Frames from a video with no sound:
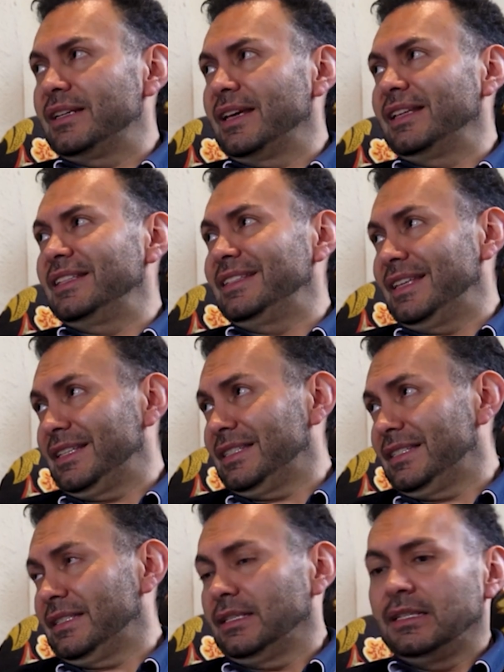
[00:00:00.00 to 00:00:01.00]
and
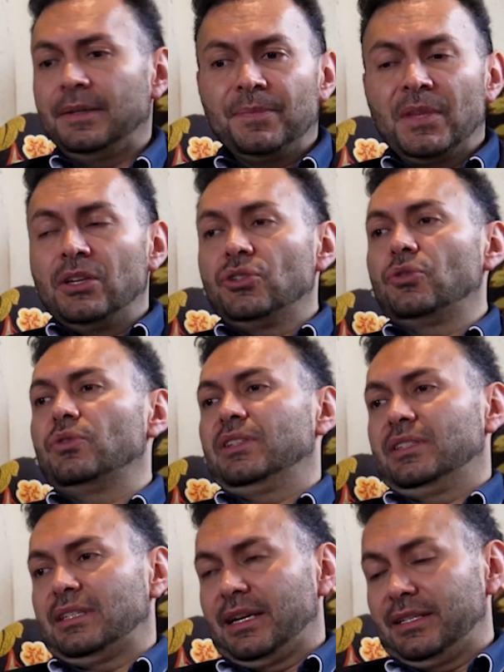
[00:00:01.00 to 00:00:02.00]
96. So
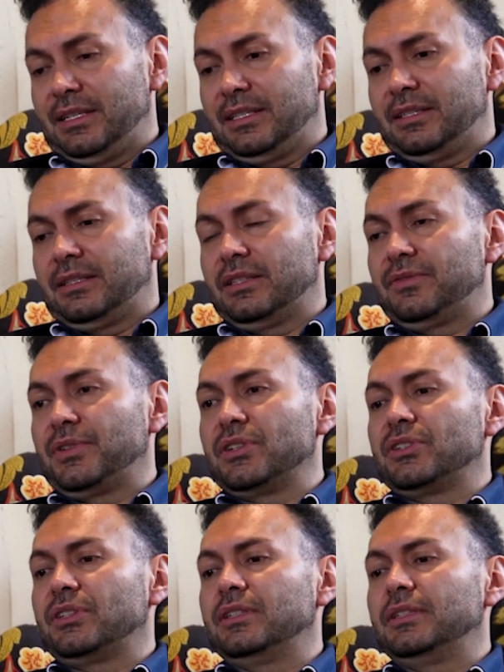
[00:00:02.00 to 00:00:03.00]
they signed this
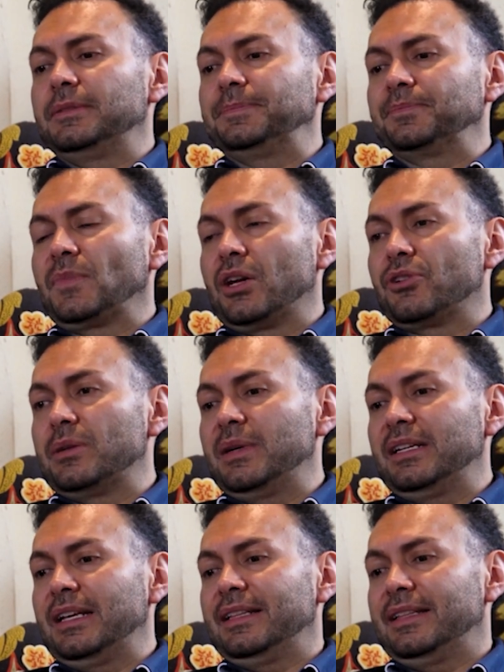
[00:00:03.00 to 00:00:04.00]
first
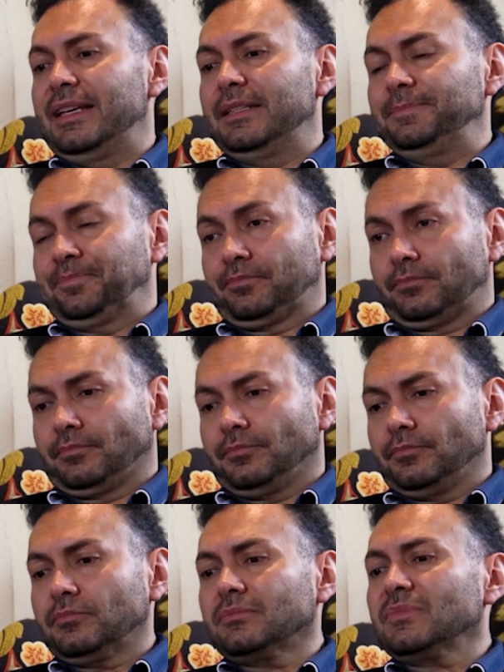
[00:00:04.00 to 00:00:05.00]
agreement, and then
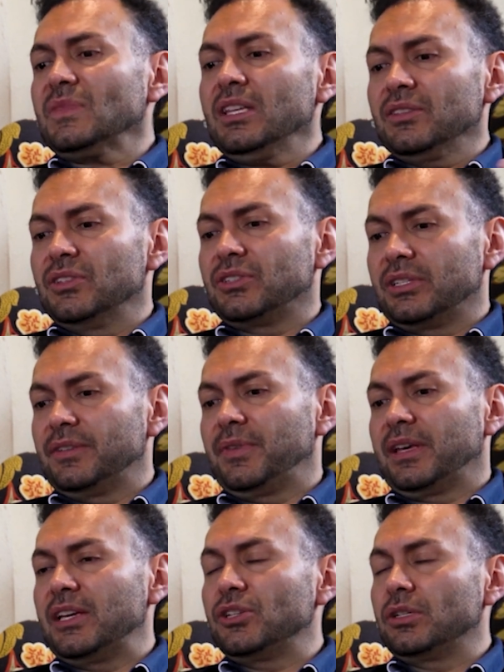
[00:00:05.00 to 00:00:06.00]
the
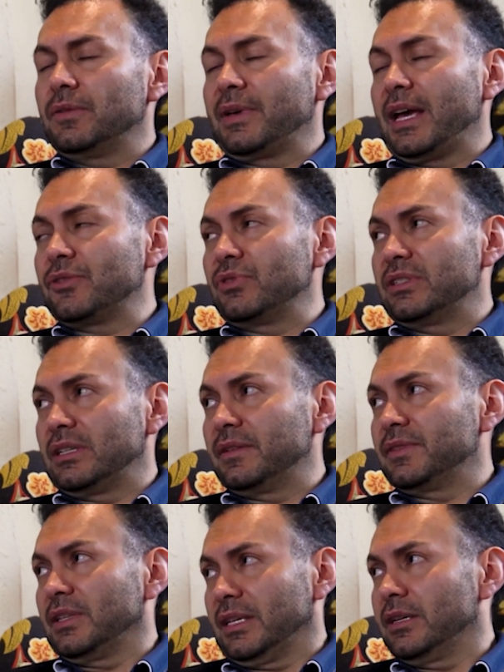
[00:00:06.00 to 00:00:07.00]
certification of gas
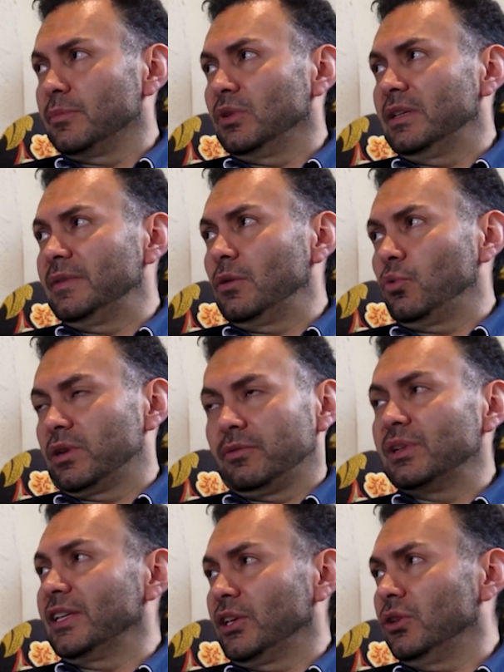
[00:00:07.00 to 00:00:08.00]
reserves here in Bolivia were
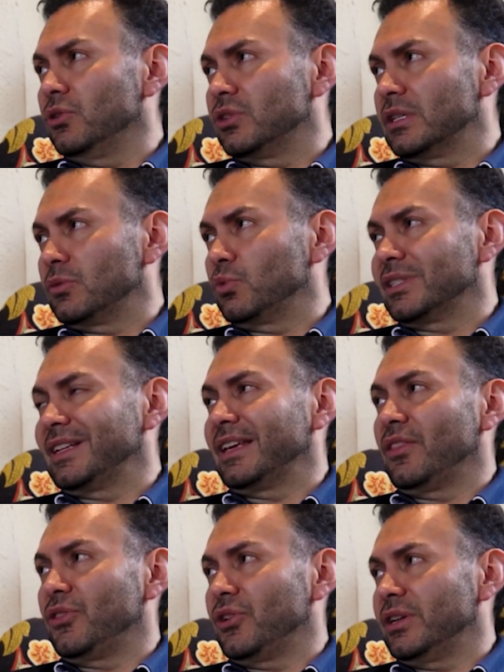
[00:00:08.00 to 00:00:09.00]
really huge. It was like
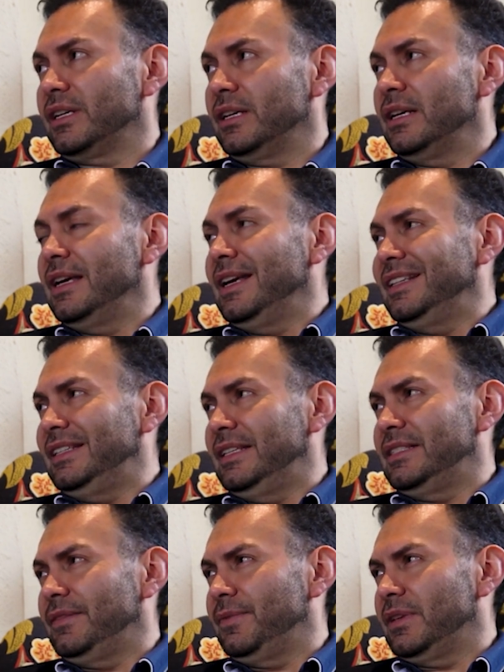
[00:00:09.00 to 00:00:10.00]
30
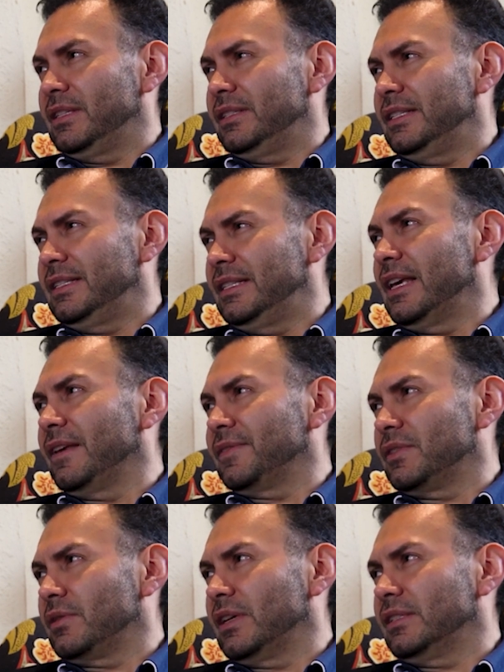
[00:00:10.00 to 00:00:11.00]

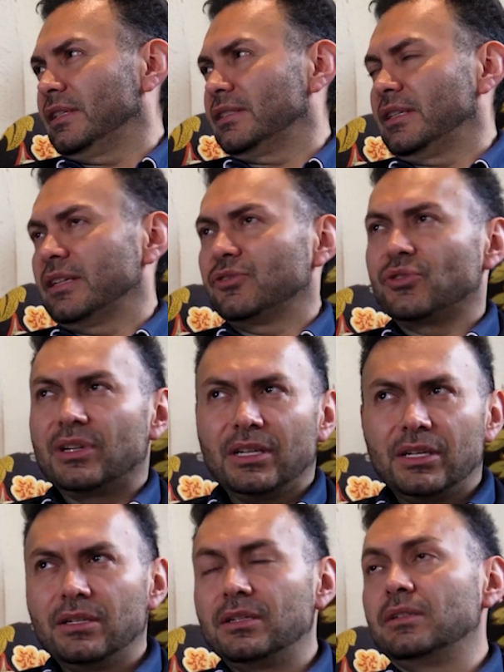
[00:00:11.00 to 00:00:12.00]
TCFs, right? It's like a trillion.